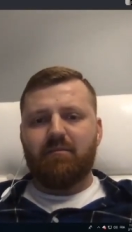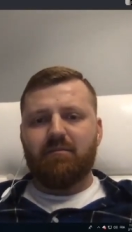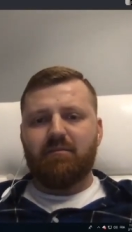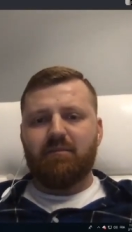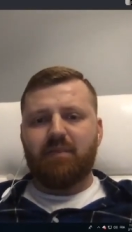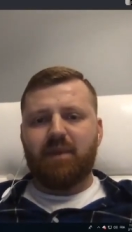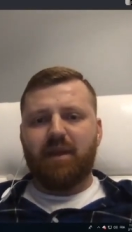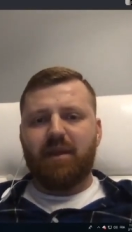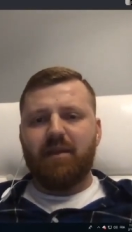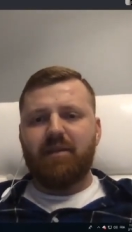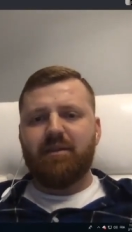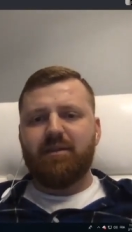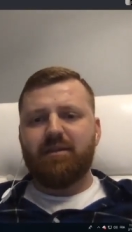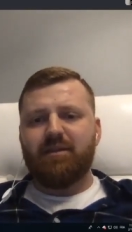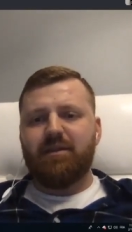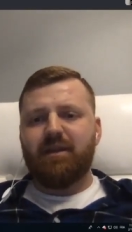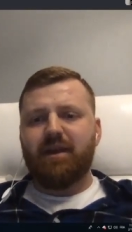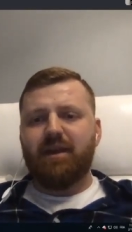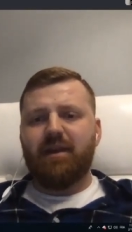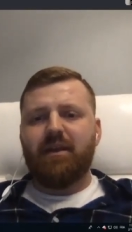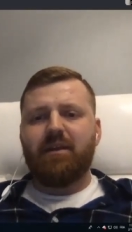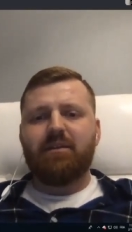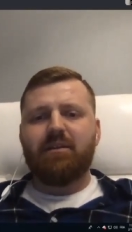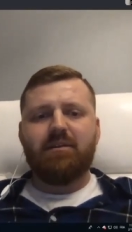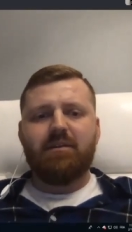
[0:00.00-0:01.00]
and
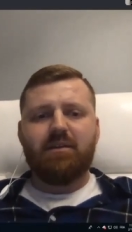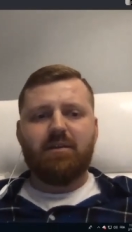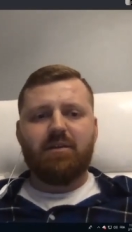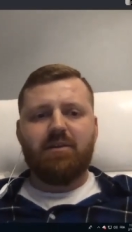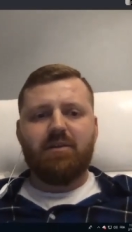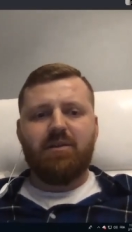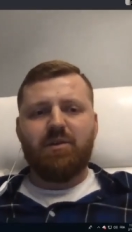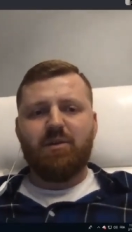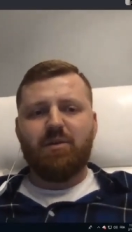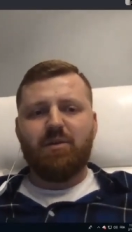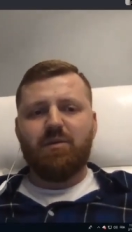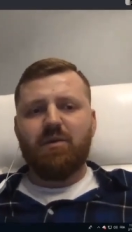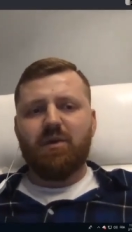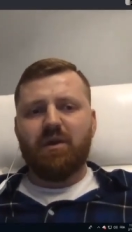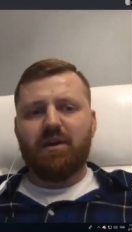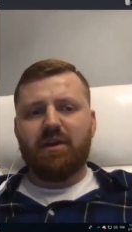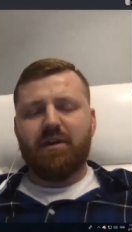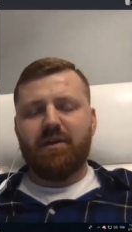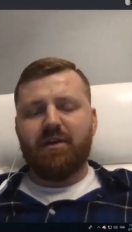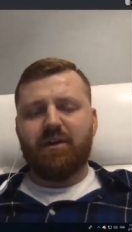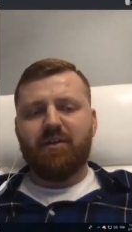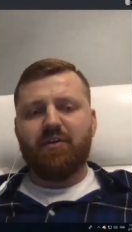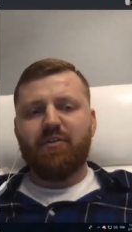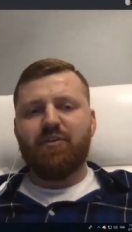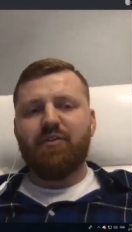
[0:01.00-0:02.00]
then you
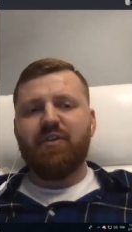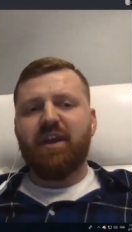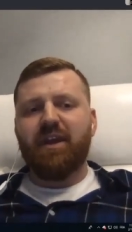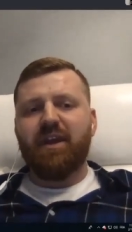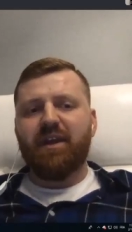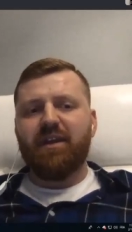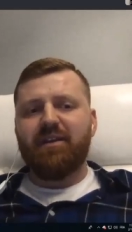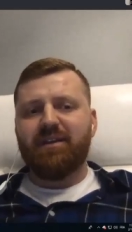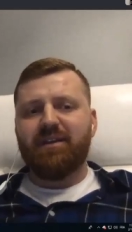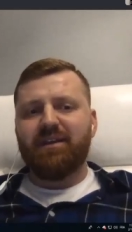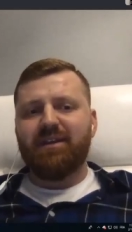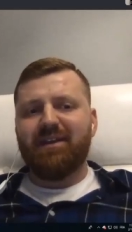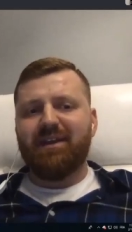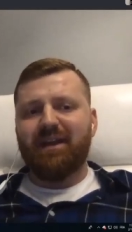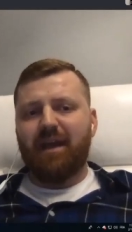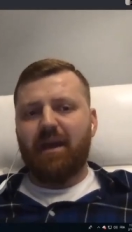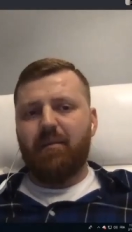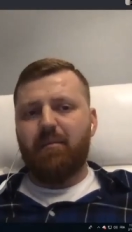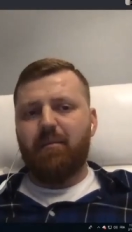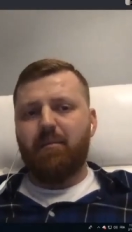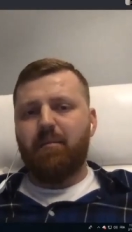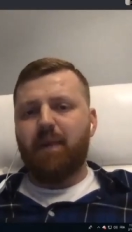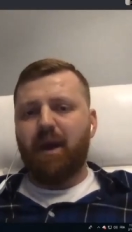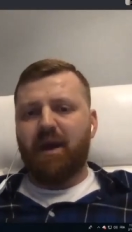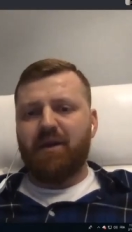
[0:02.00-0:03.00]
are creating
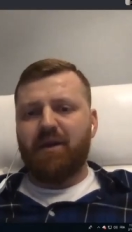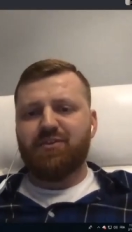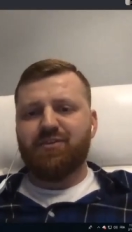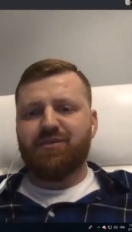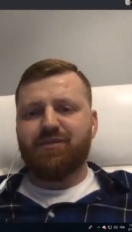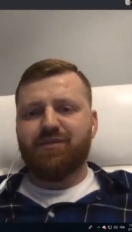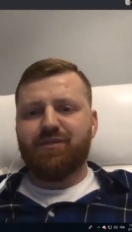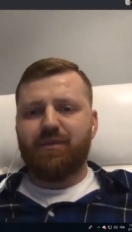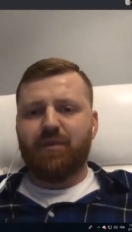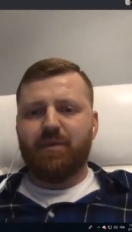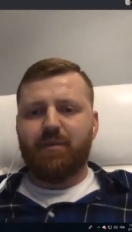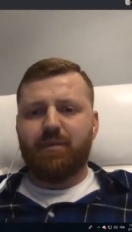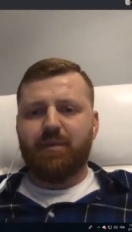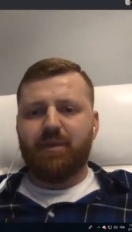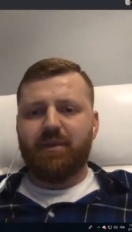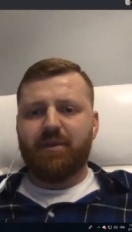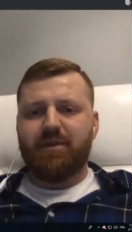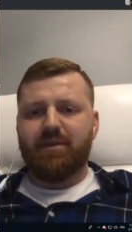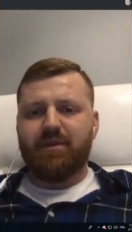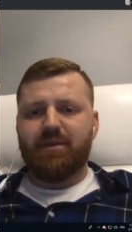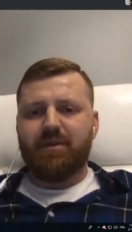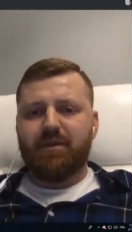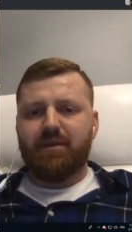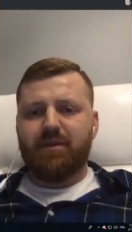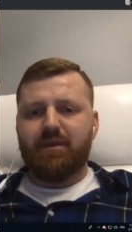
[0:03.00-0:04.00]
a batch from it.
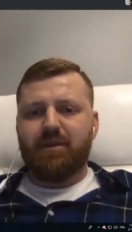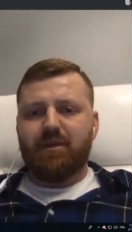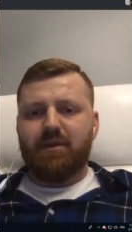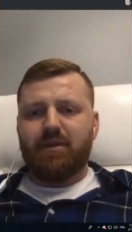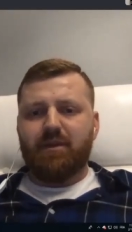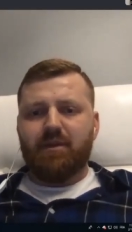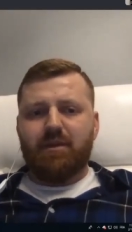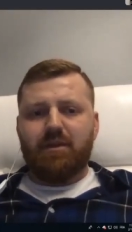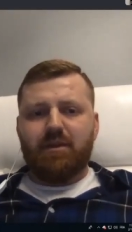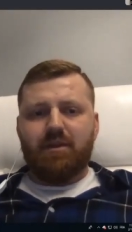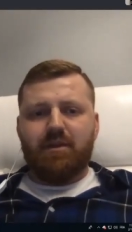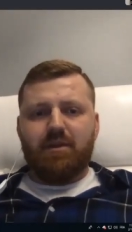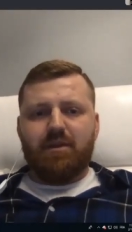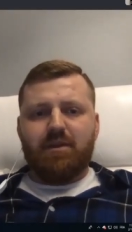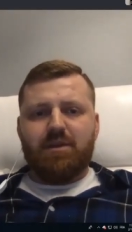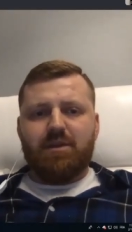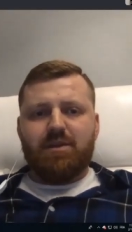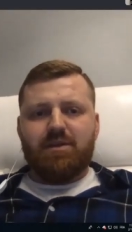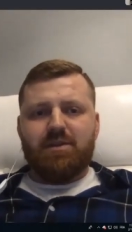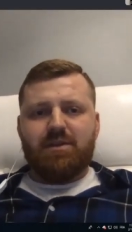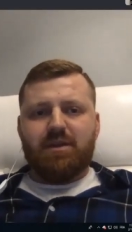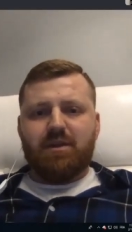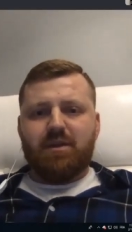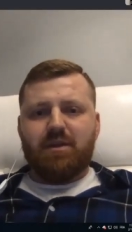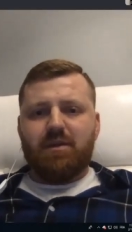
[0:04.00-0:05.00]

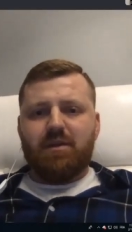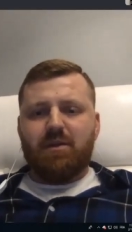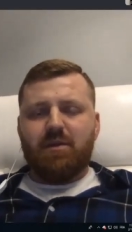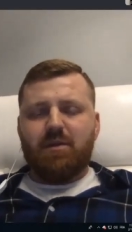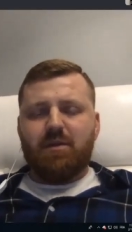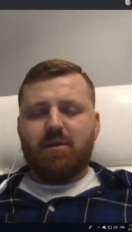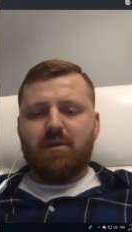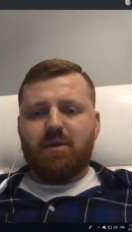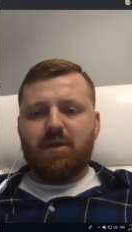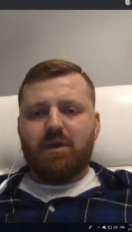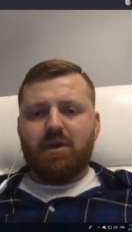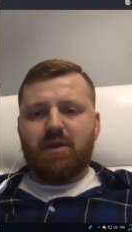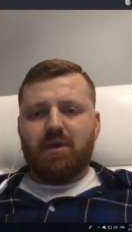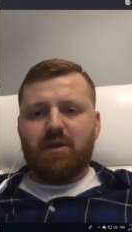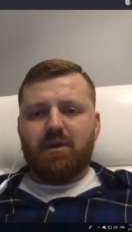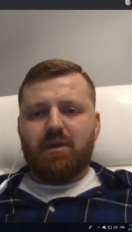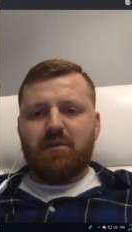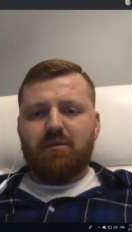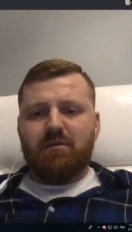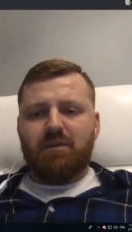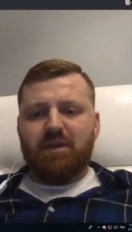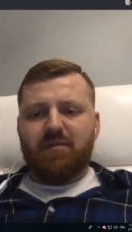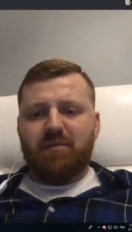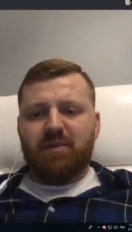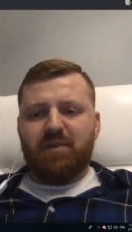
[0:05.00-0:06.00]
So
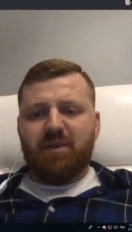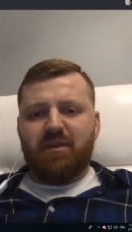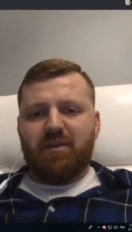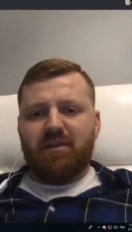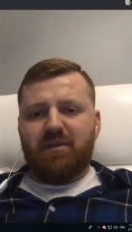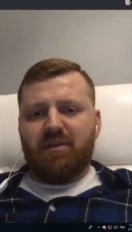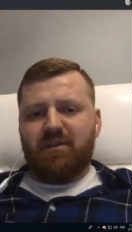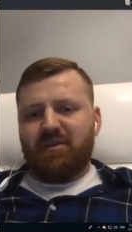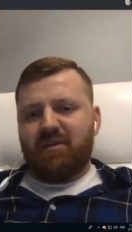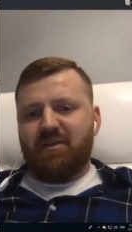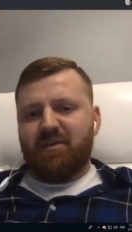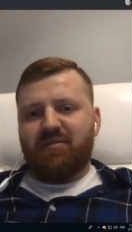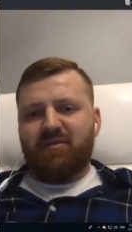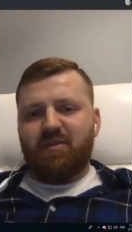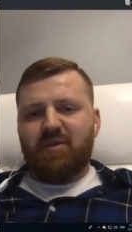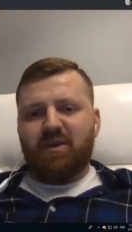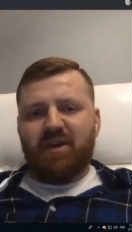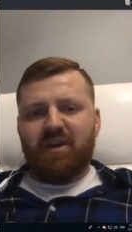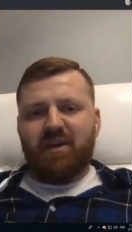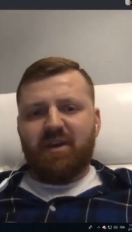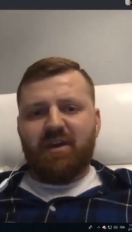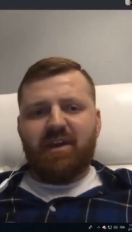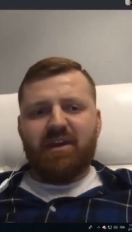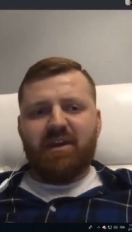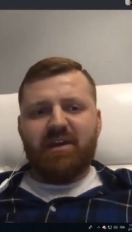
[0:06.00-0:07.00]
let me give
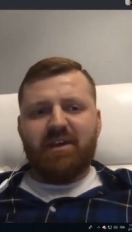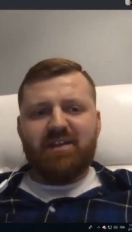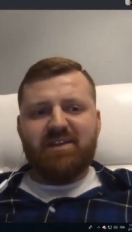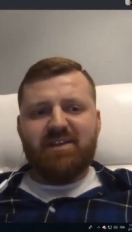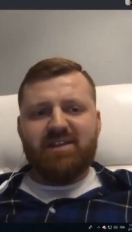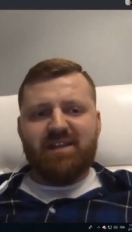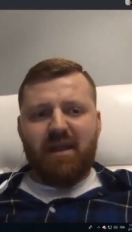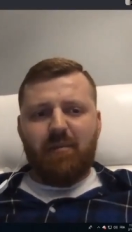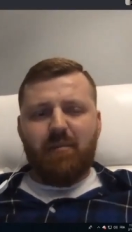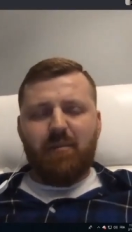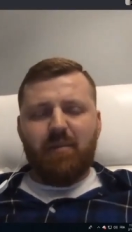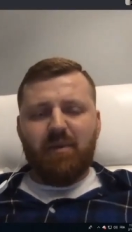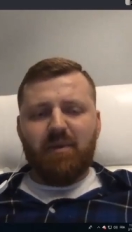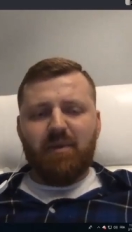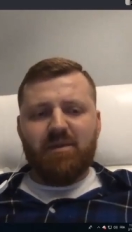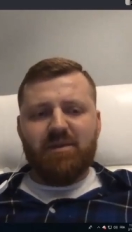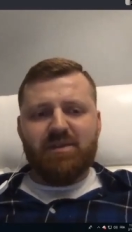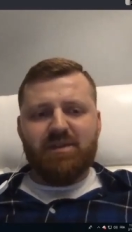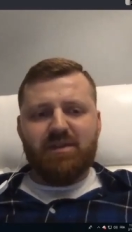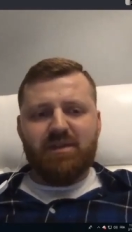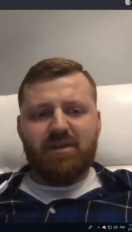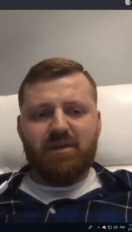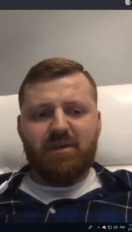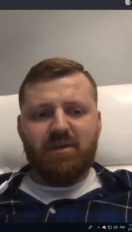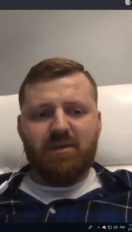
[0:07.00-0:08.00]
you an example.
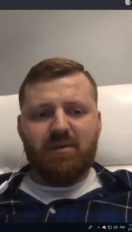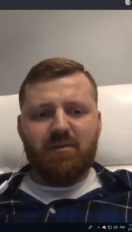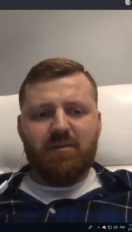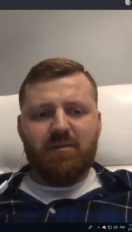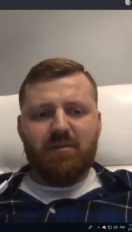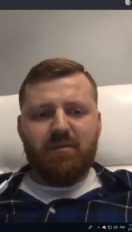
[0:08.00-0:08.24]
So